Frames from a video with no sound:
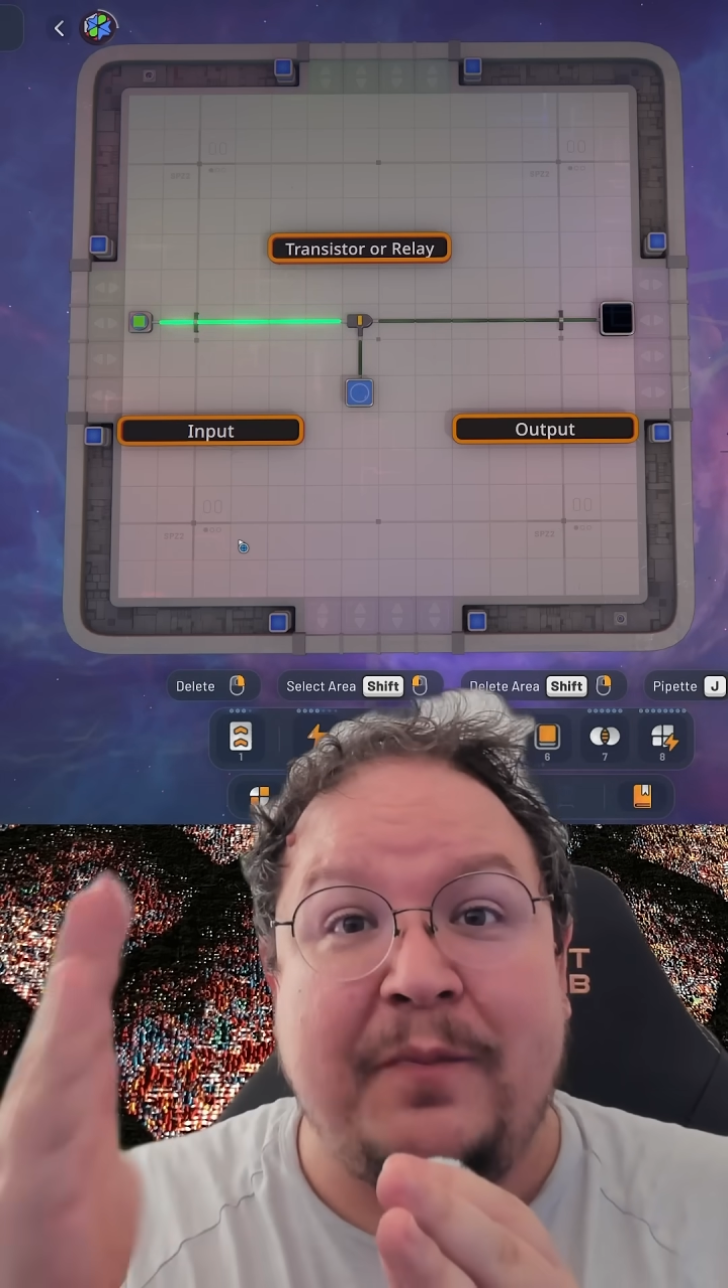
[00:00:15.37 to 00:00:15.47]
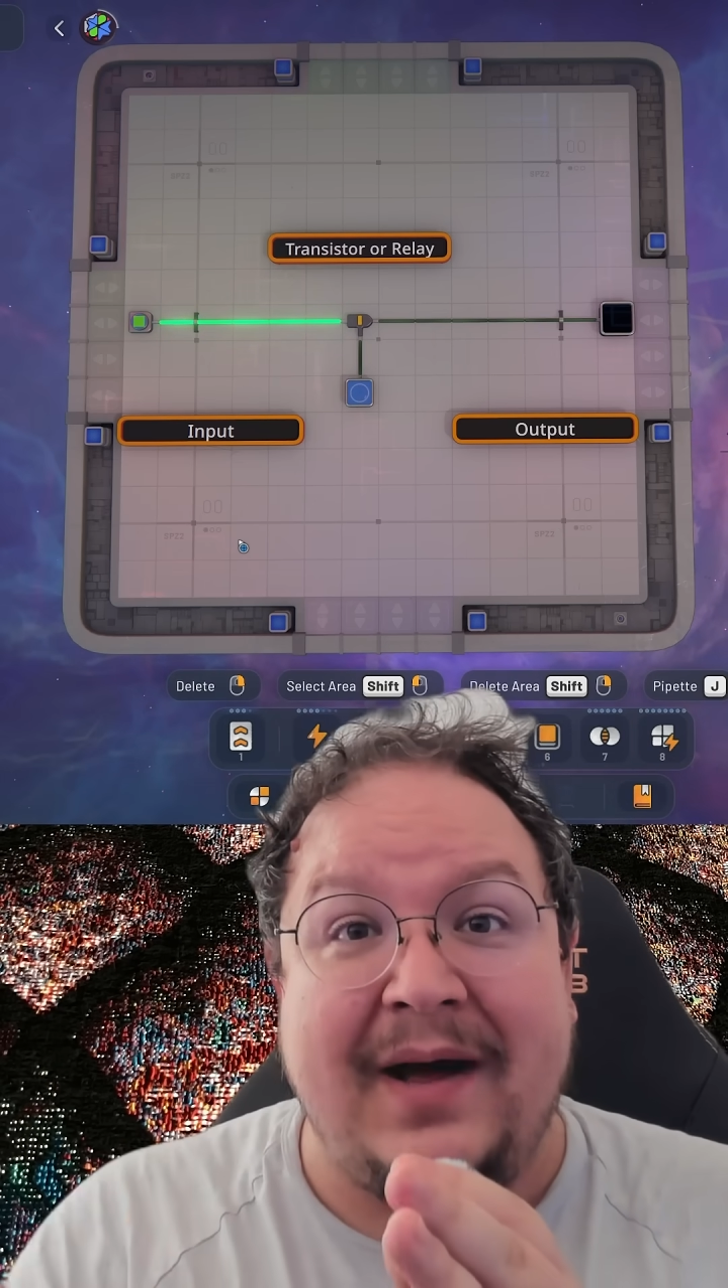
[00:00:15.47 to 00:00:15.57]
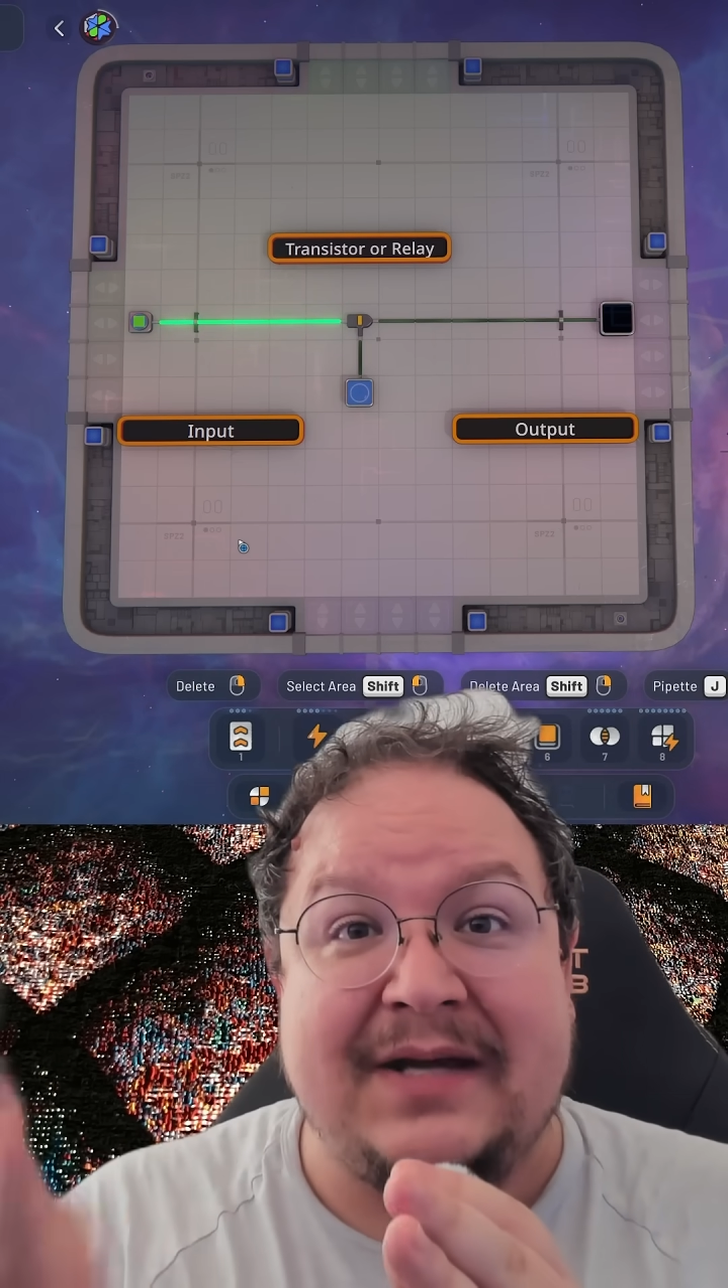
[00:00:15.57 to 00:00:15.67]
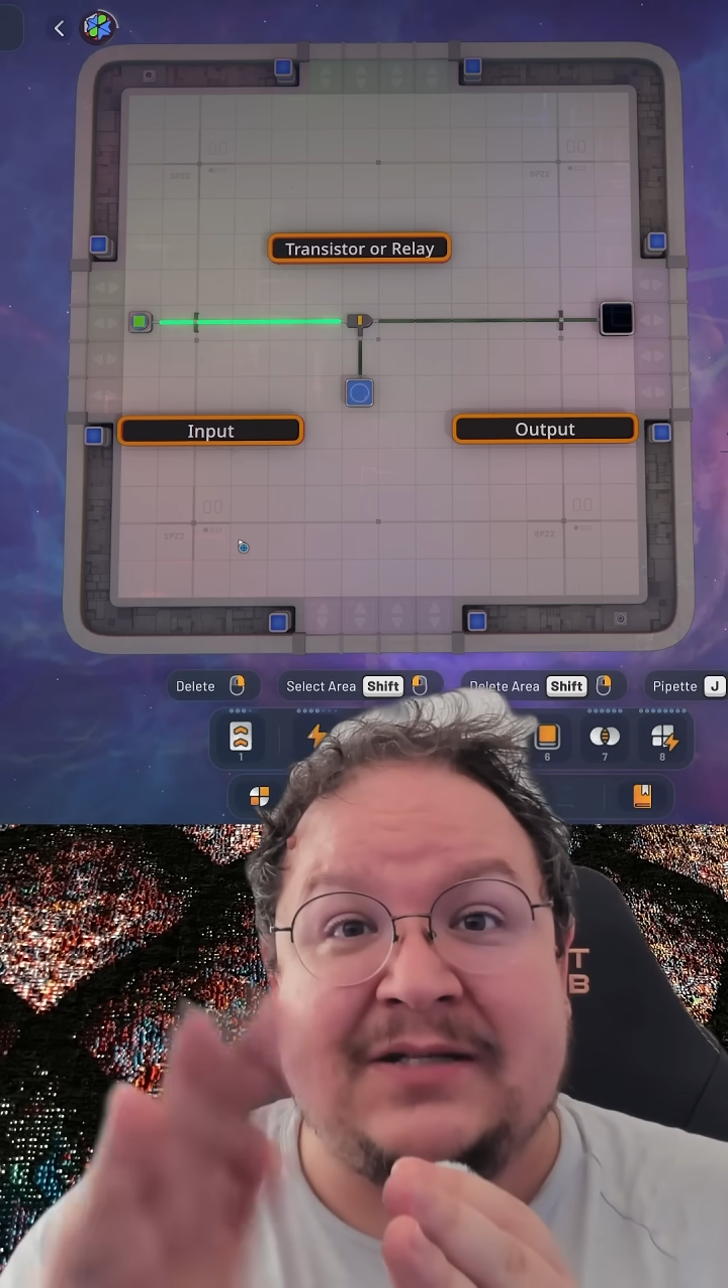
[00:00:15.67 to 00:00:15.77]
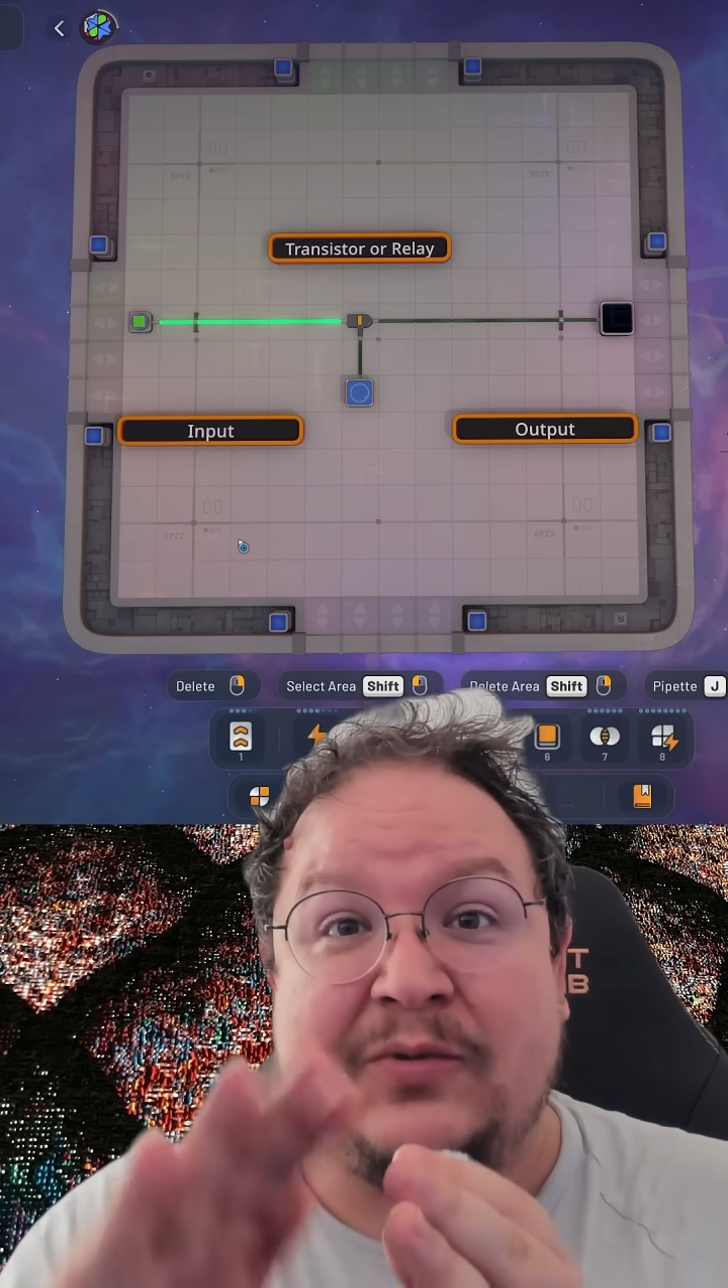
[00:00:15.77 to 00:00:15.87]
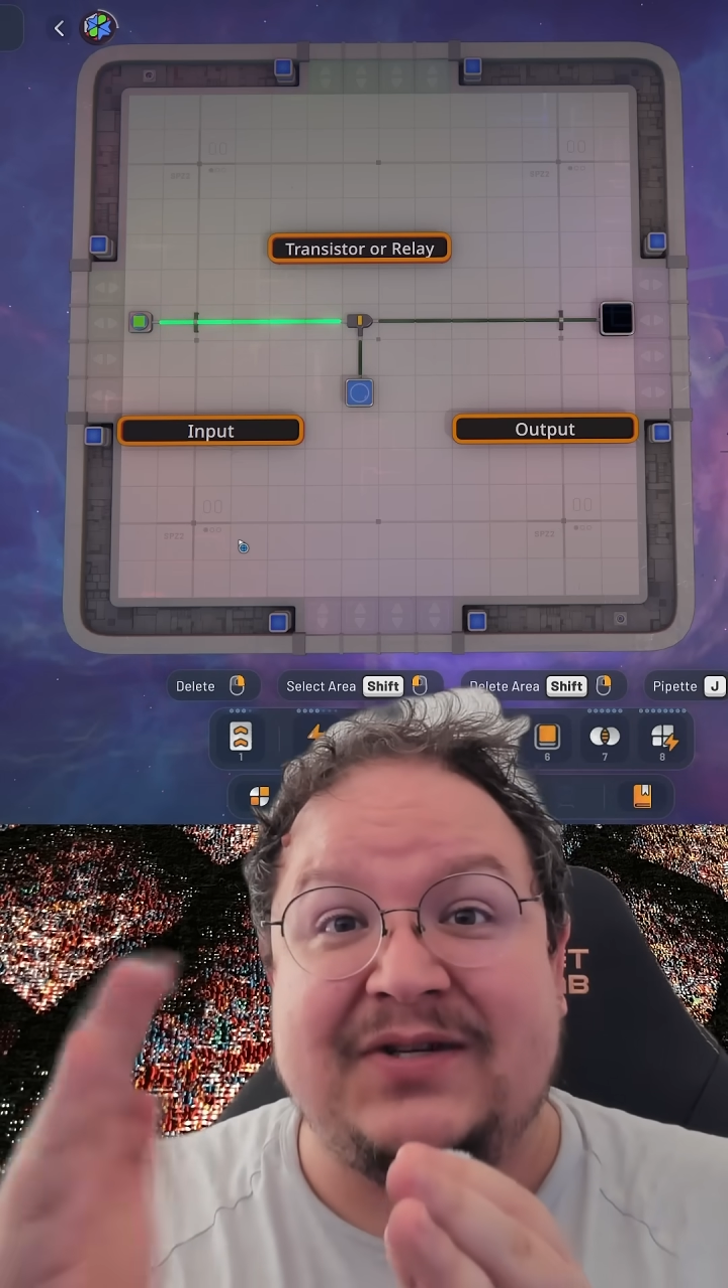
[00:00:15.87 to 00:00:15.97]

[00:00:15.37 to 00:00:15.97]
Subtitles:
possible